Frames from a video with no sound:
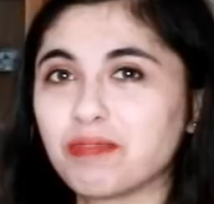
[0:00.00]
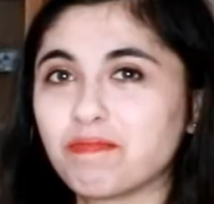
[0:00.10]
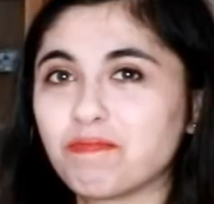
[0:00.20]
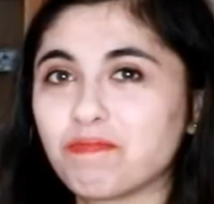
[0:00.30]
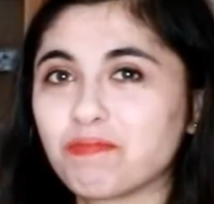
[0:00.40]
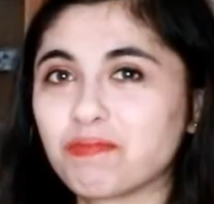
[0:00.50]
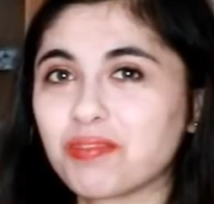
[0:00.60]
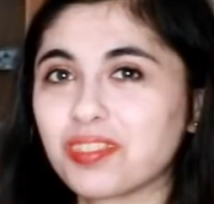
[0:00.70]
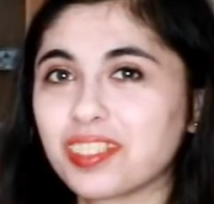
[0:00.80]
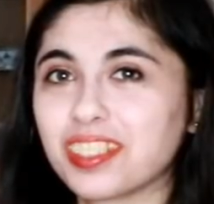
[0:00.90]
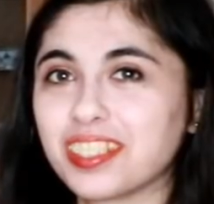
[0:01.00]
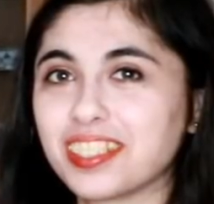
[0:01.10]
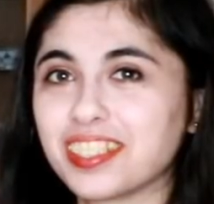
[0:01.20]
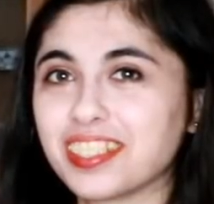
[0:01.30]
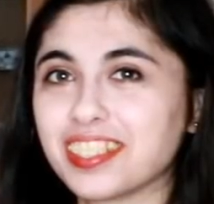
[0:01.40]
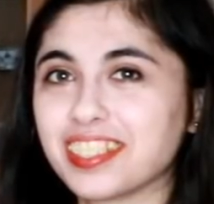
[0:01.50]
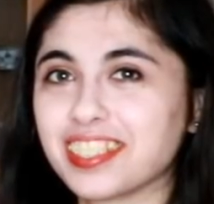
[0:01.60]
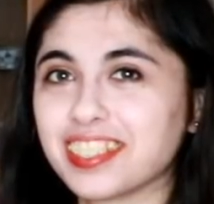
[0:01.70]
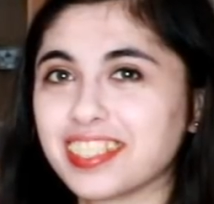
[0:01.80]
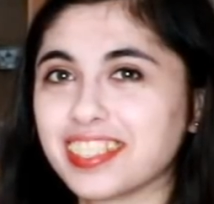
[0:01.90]

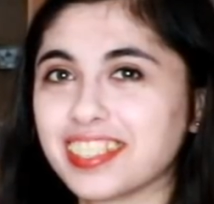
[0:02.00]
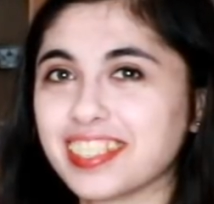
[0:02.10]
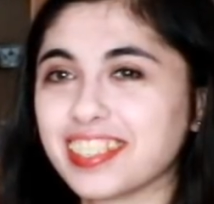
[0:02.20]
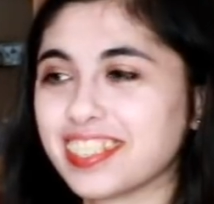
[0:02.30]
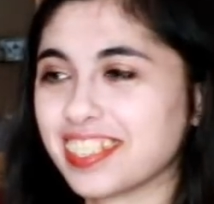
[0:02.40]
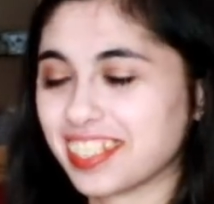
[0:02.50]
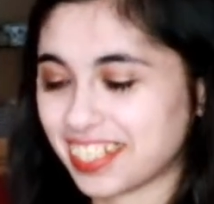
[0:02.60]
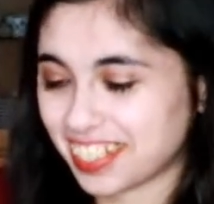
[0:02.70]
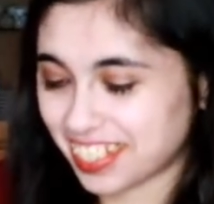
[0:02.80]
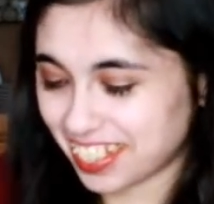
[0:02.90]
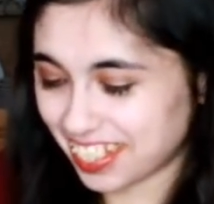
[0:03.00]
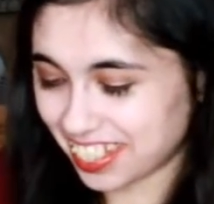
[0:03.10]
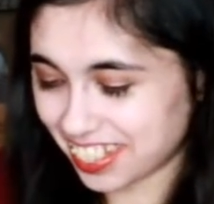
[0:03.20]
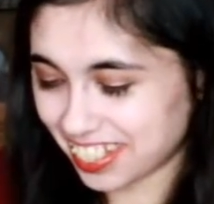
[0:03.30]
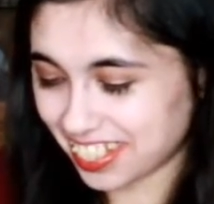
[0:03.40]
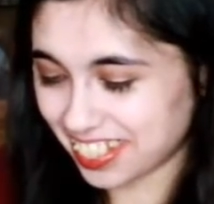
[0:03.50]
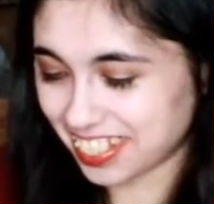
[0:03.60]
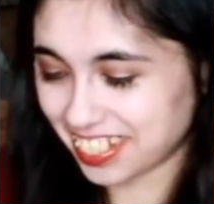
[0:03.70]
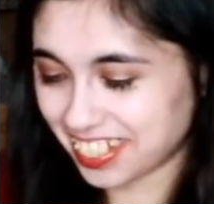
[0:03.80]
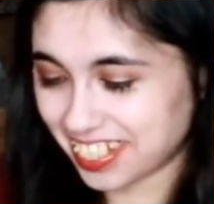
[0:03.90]

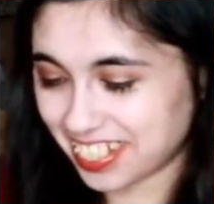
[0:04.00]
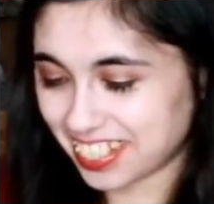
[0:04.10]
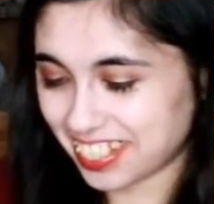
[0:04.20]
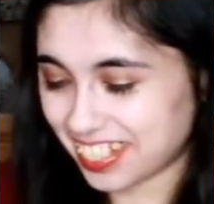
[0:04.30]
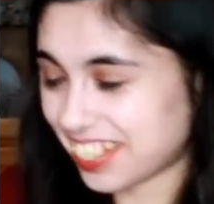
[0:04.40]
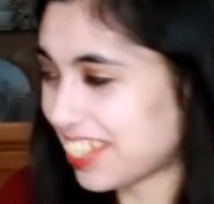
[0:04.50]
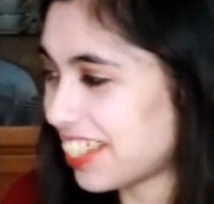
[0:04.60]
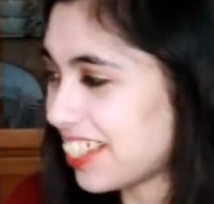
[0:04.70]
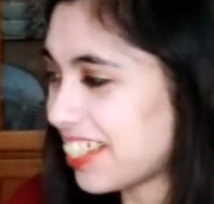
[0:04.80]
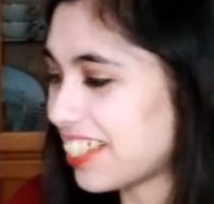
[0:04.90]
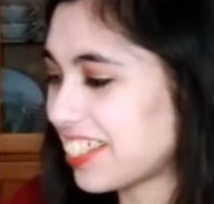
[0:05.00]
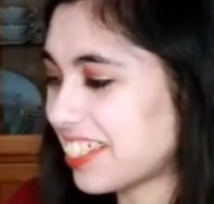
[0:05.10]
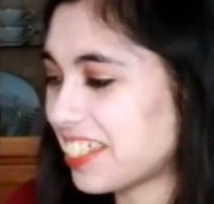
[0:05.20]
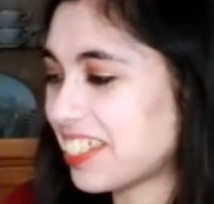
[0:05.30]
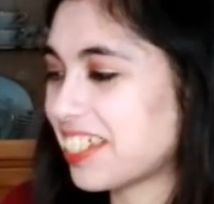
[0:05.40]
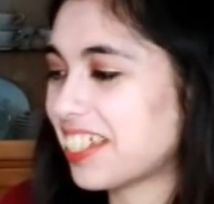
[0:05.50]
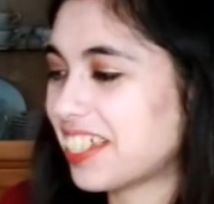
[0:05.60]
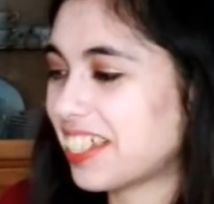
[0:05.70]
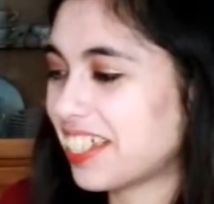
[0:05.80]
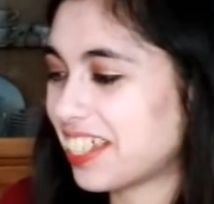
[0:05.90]

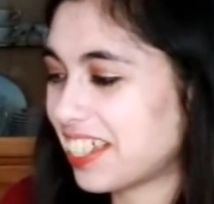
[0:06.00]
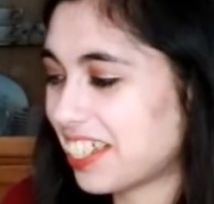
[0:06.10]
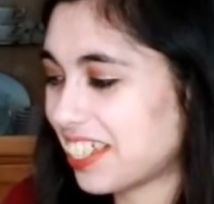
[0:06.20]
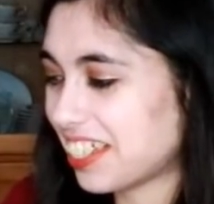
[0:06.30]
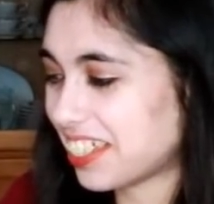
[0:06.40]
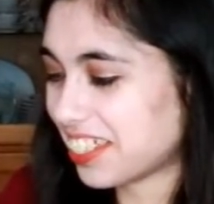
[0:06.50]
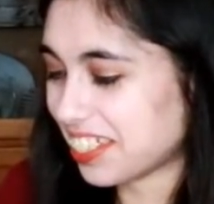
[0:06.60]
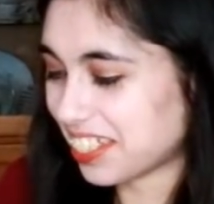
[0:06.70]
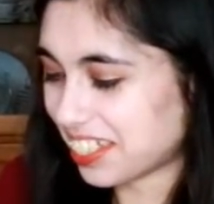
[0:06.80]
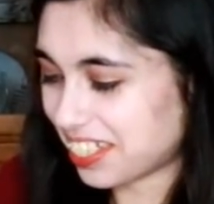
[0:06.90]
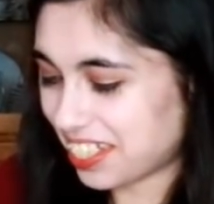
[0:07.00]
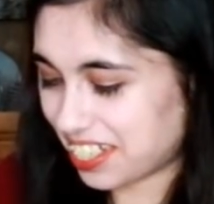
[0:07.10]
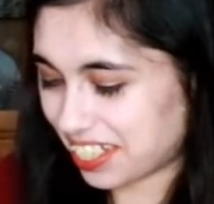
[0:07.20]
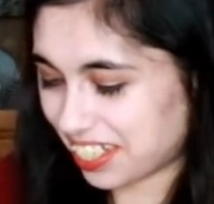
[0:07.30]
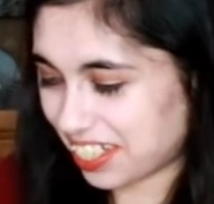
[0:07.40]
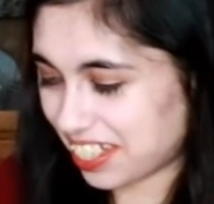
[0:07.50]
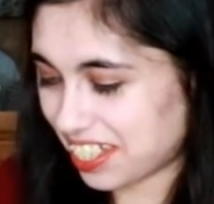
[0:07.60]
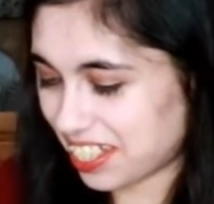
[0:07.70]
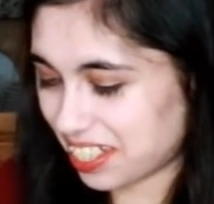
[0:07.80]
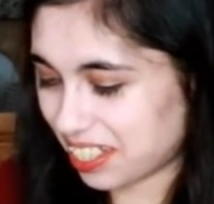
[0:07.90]
The person shown says nothing.